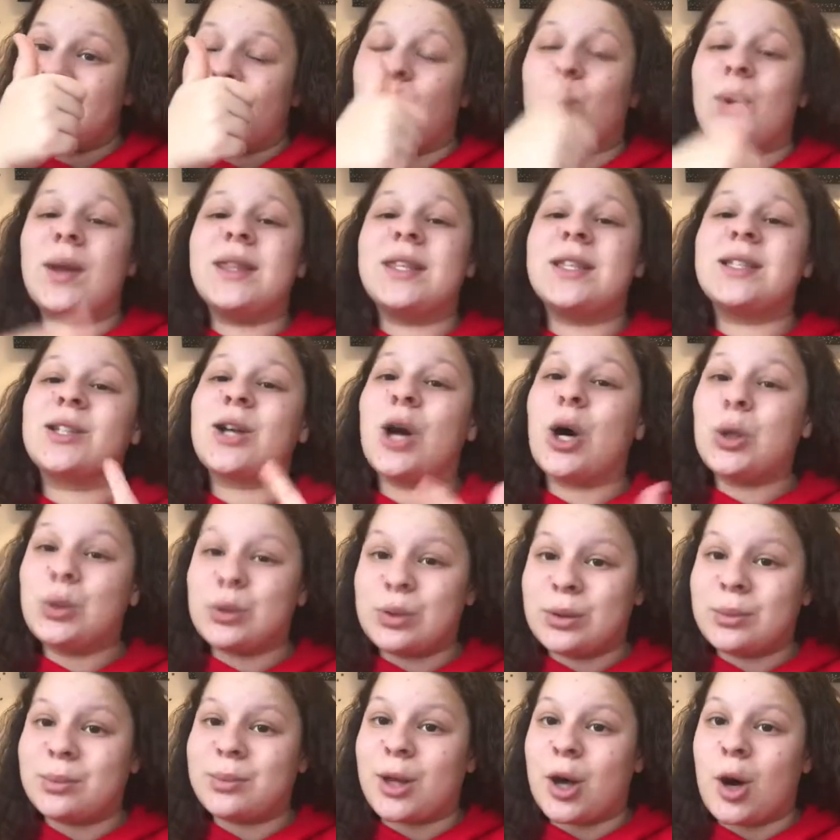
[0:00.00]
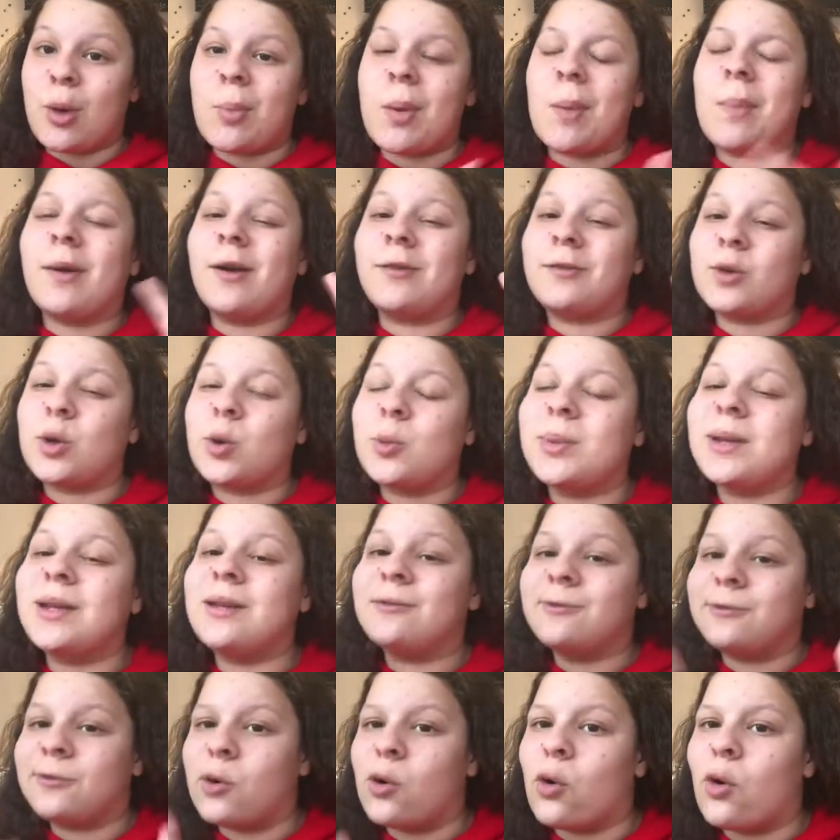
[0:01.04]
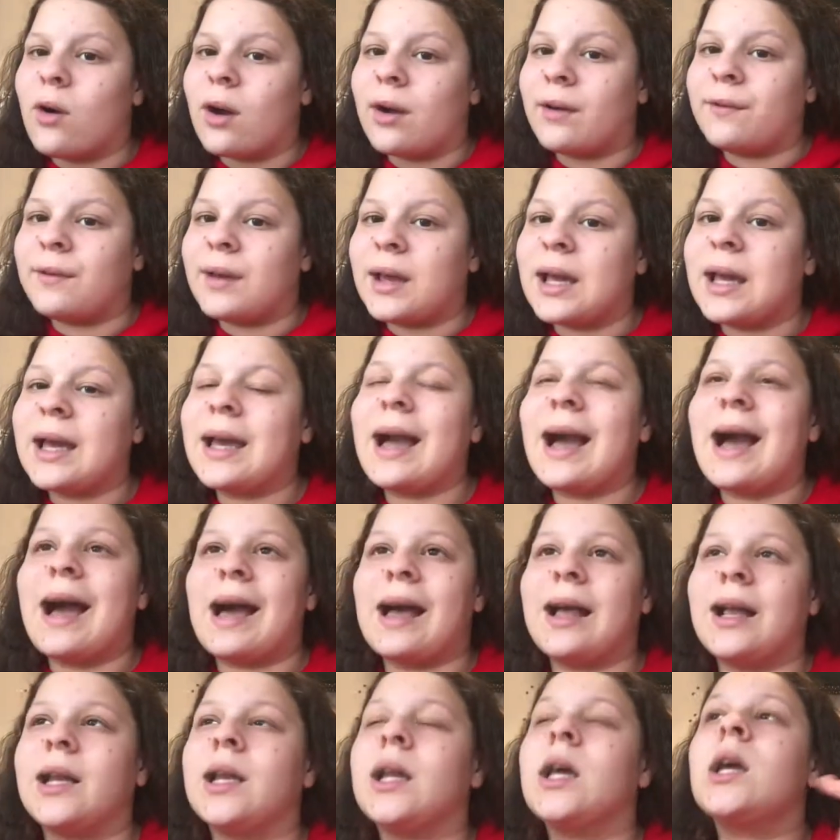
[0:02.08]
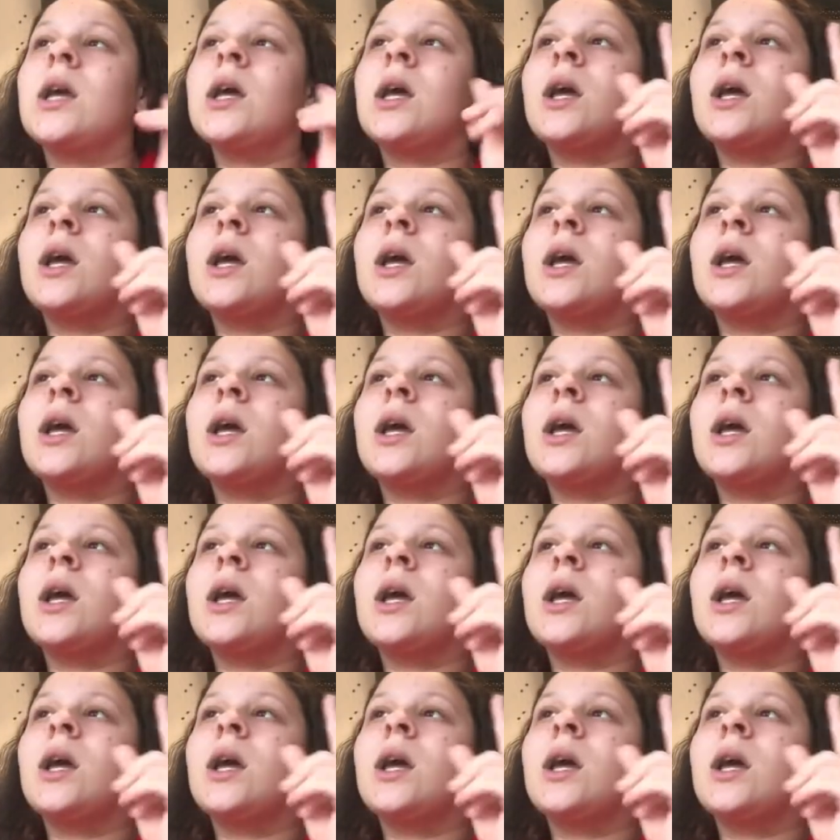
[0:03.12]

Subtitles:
When this goes up though, my birthday will be in 4, I think, and